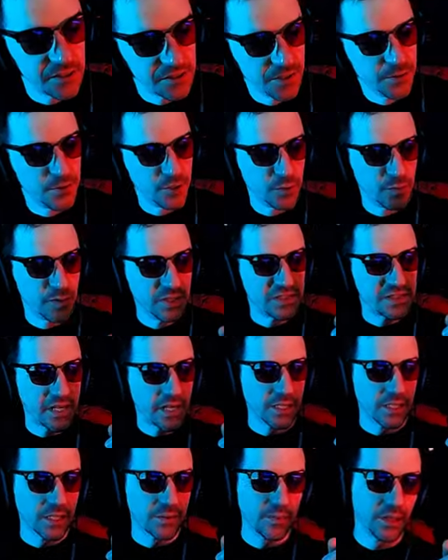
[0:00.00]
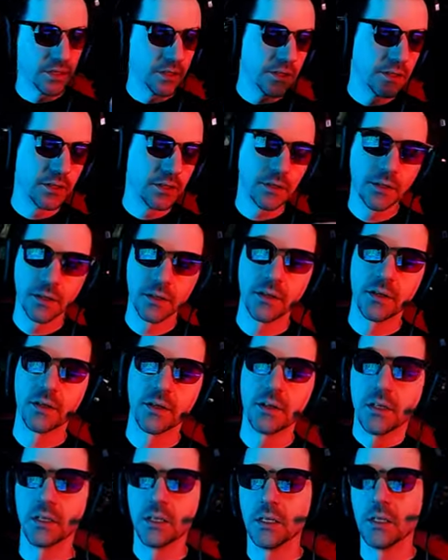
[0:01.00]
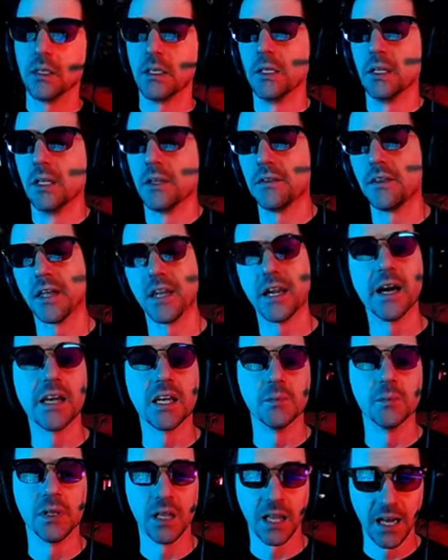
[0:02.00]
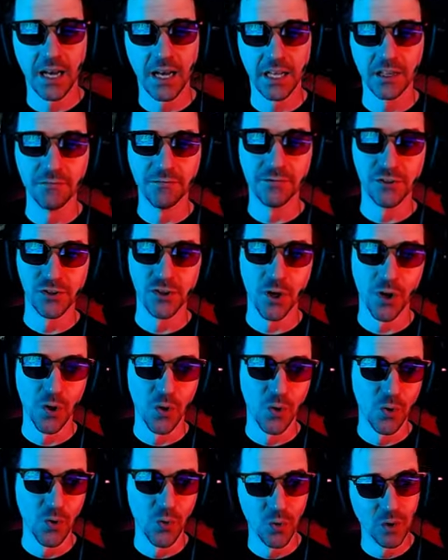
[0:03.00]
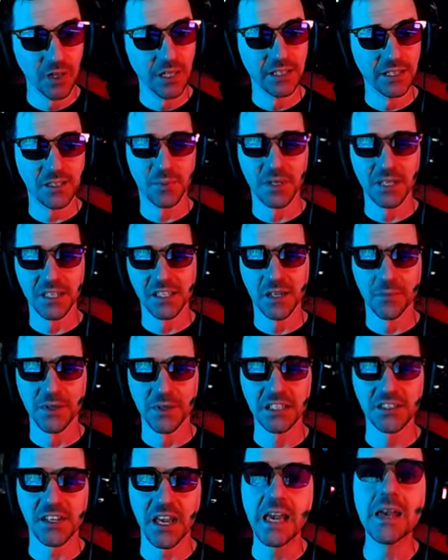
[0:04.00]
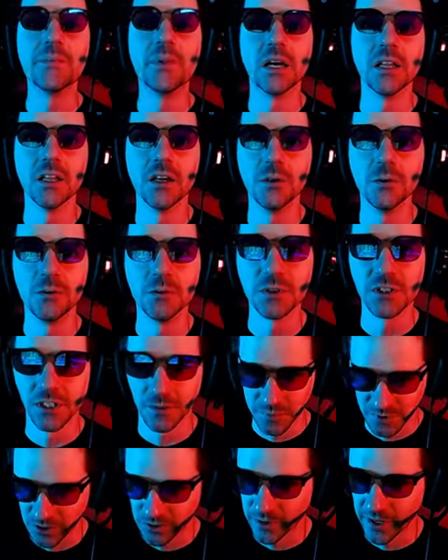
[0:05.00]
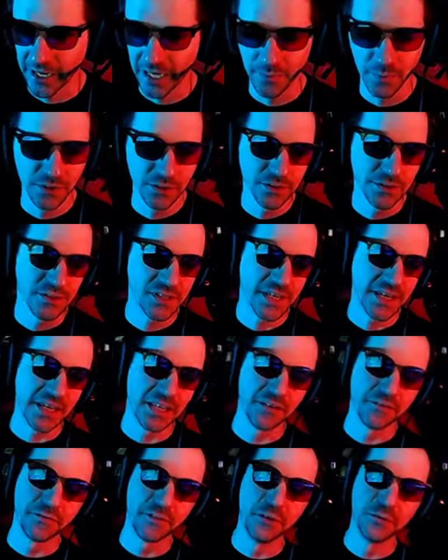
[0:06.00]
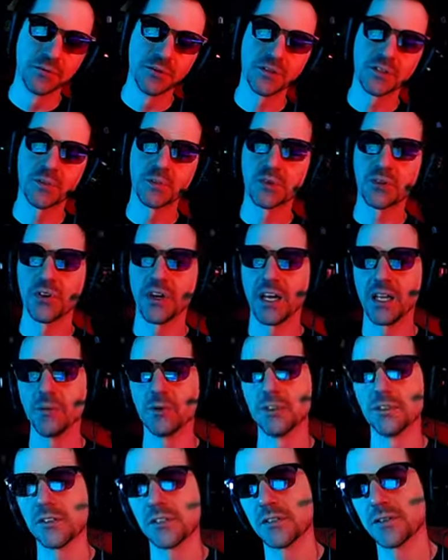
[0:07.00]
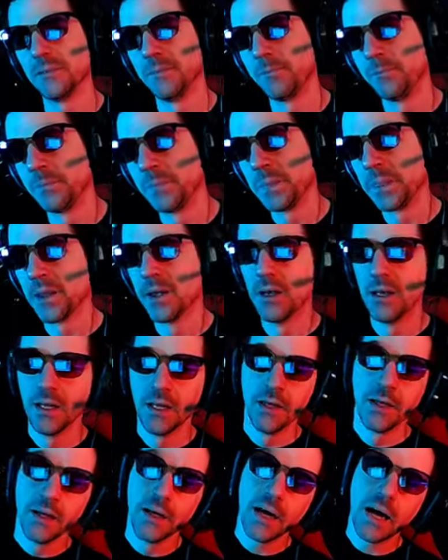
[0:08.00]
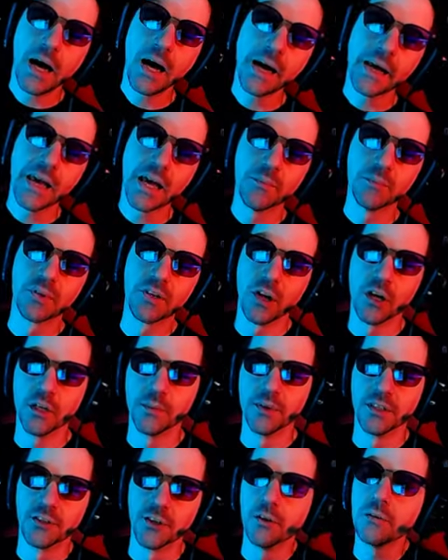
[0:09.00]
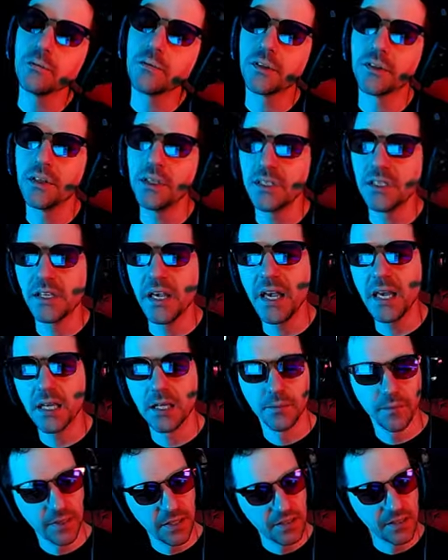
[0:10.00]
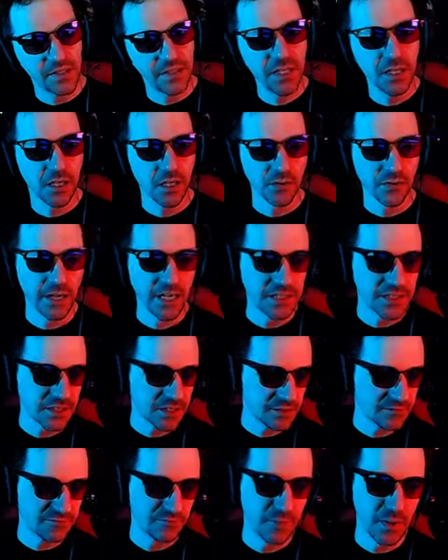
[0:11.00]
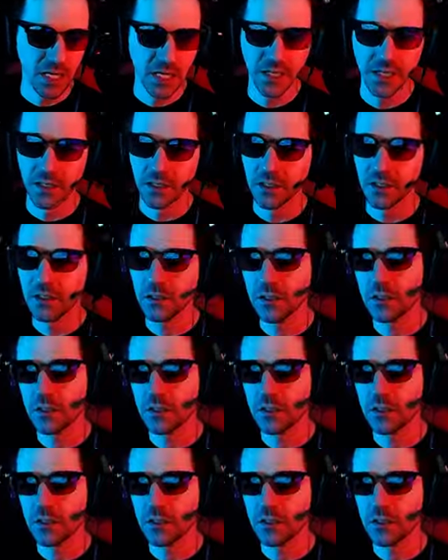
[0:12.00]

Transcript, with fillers: YouTube is telling me that I am live. So let's play some of this game. Hello, subscribers and future subscribers. I am Karmajolt. This game is Secret of Mana.